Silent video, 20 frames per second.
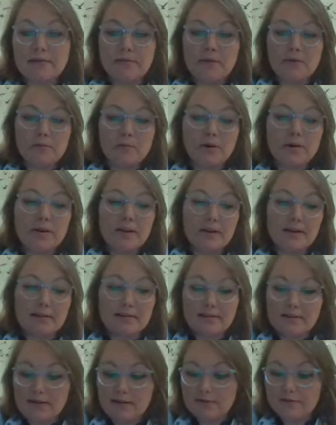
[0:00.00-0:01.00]
and we've been
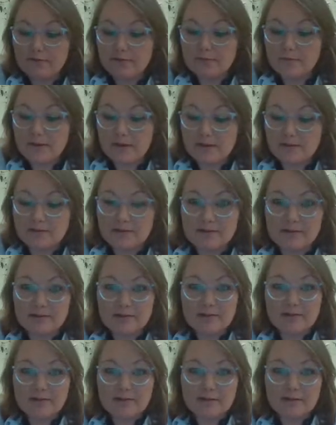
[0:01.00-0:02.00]
working out there for about
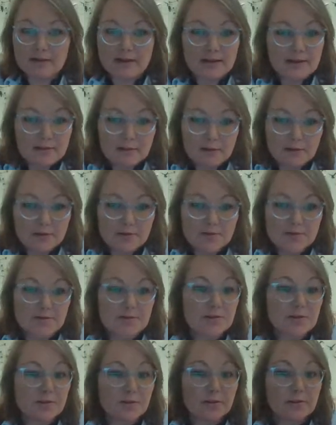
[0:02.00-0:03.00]
9
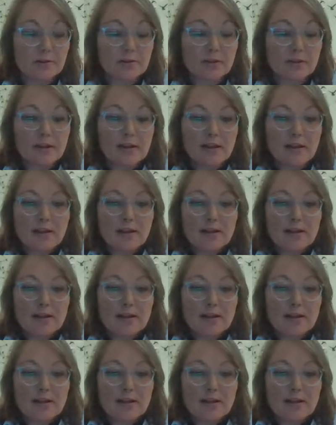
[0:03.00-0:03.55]
years or so.